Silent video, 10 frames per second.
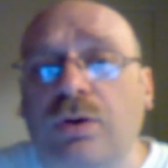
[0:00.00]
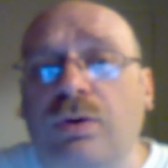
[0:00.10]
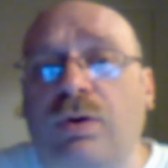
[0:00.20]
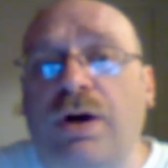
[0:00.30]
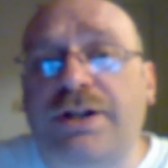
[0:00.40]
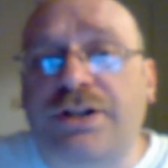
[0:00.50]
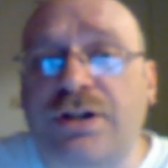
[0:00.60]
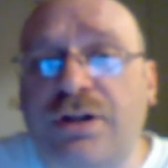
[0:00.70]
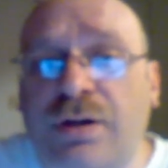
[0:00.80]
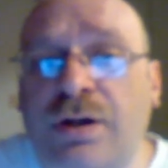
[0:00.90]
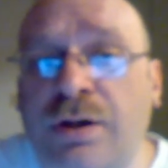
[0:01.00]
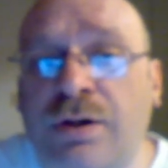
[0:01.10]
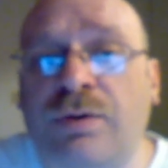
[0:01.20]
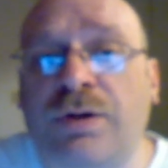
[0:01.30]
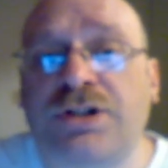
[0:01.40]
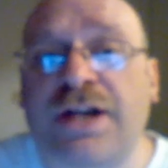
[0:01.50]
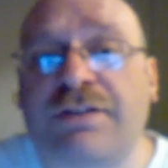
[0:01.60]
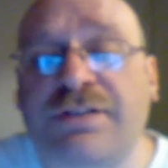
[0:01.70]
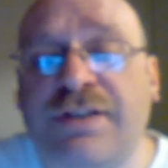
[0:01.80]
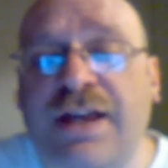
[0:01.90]
what you what you
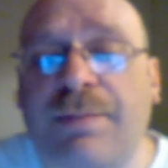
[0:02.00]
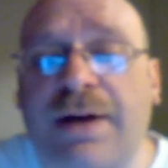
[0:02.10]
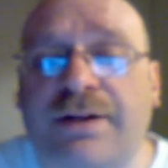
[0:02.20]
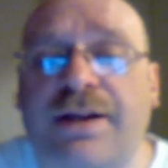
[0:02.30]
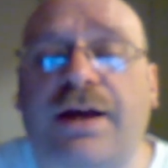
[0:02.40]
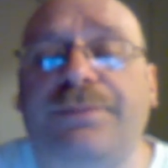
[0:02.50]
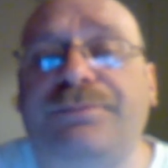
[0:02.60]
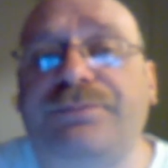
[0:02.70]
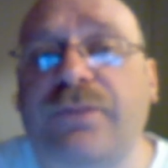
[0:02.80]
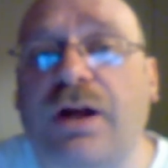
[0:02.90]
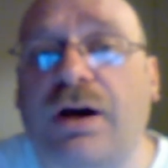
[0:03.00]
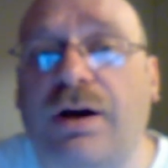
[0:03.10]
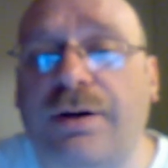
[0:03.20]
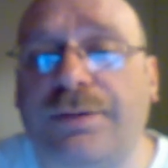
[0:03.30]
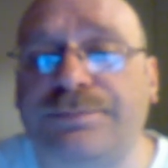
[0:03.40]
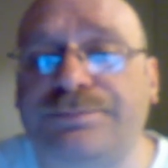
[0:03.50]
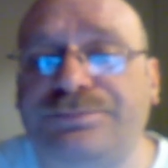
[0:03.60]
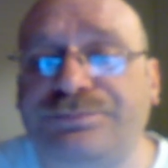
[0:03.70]
have to say about that. Um,